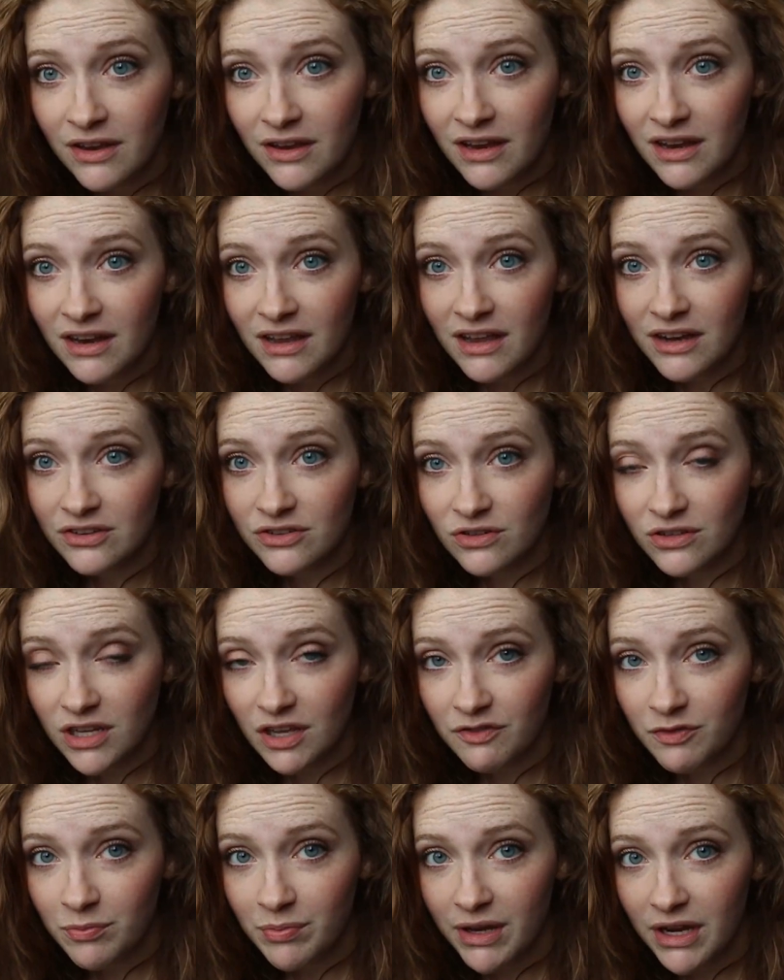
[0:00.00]
you need to get
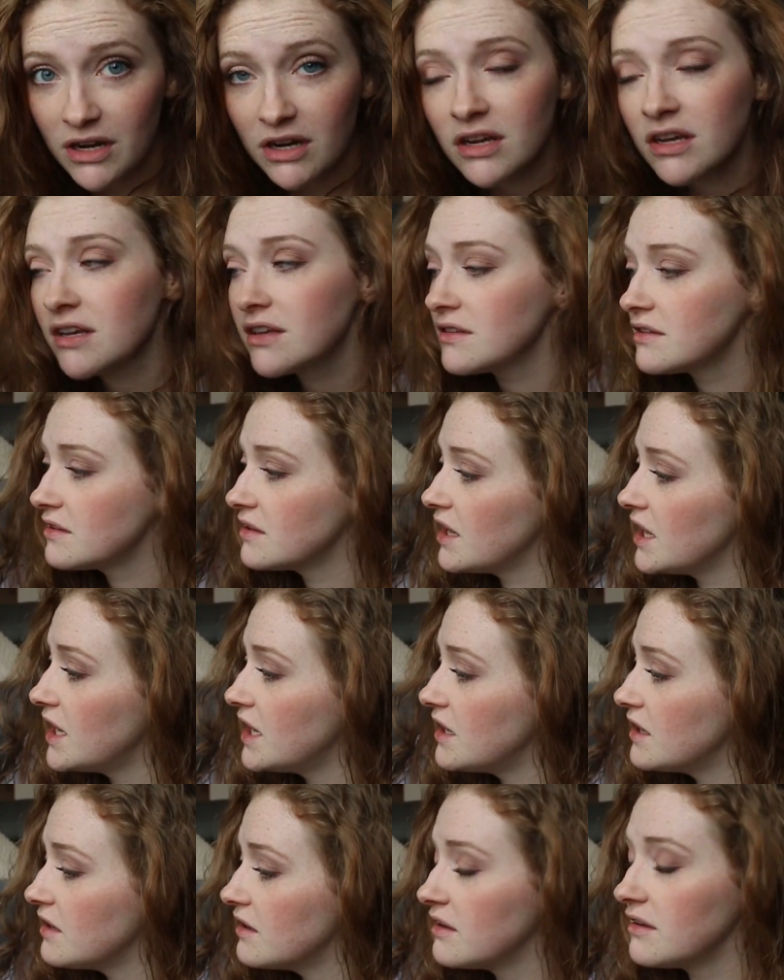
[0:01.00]
yourself a pair, because
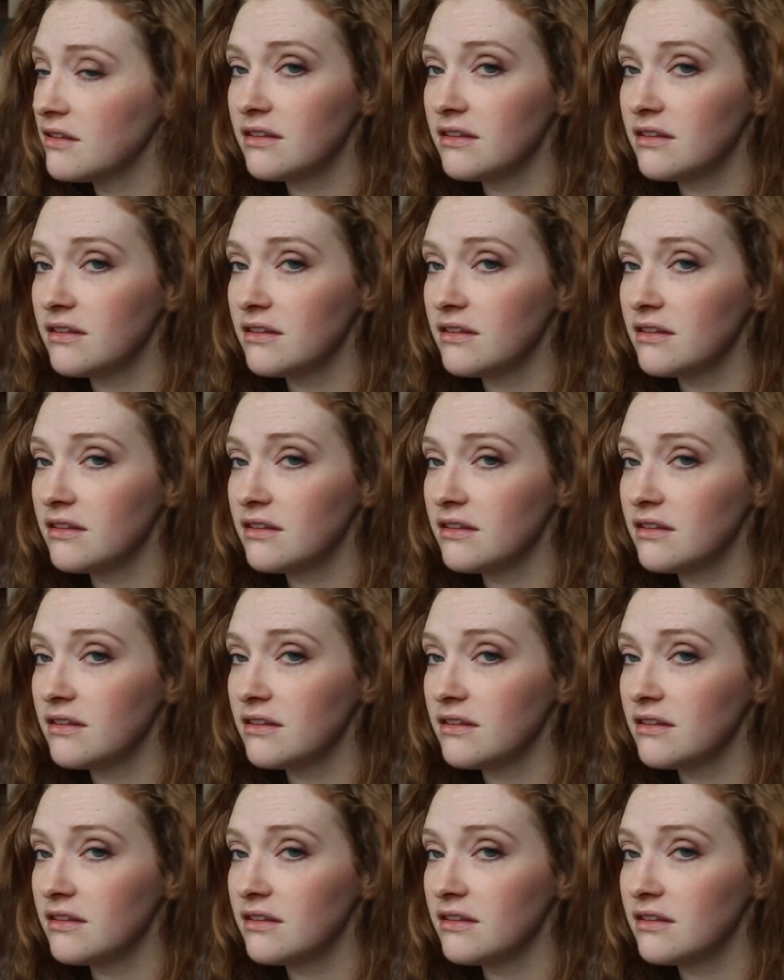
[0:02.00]
like,